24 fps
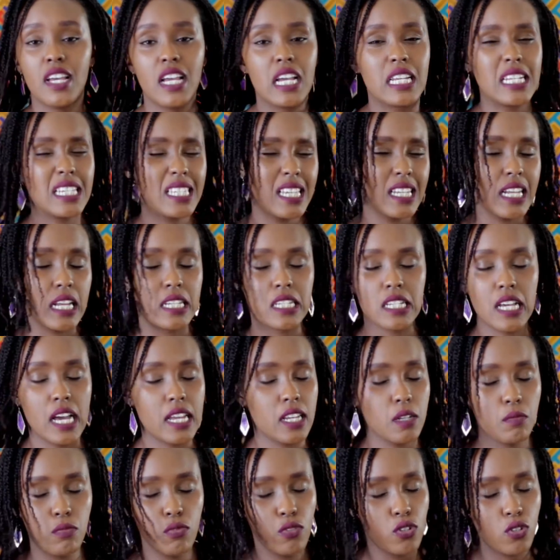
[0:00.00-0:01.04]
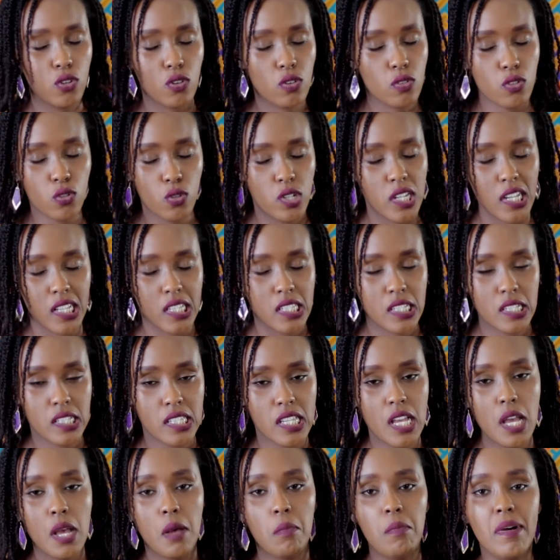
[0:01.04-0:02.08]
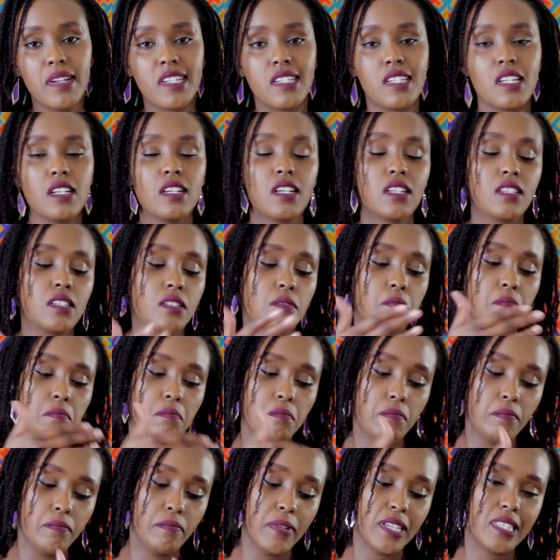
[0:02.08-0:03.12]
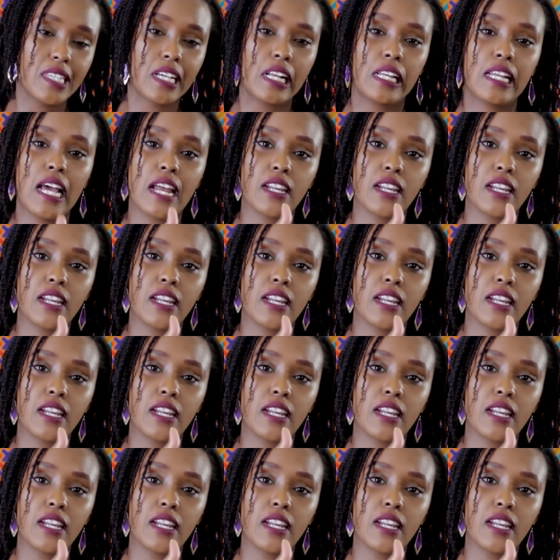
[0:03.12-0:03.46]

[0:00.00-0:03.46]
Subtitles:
It doesn't haribu your utensils, but it basically